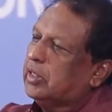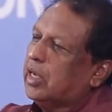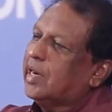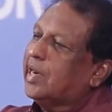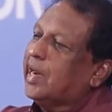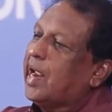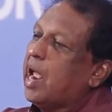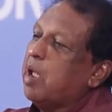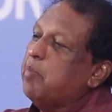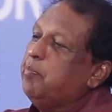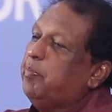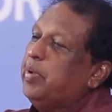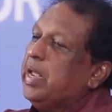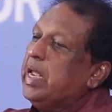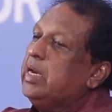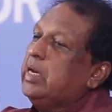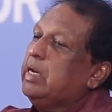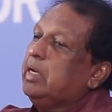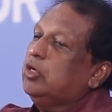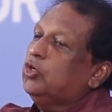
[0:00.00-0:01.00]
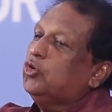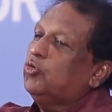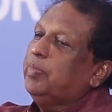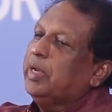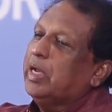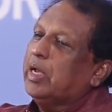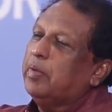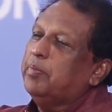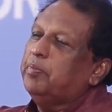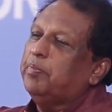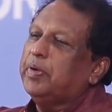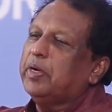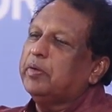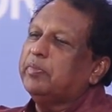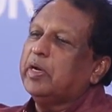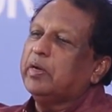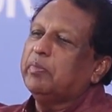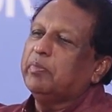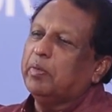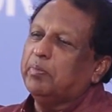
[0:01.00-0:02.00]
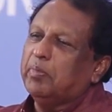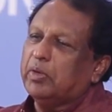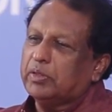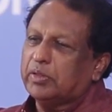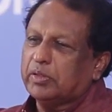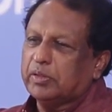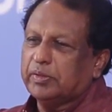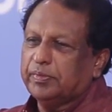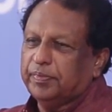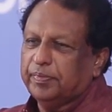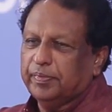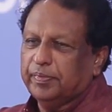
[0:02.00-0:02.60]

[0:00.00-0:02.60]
are campaigning to become permanent members.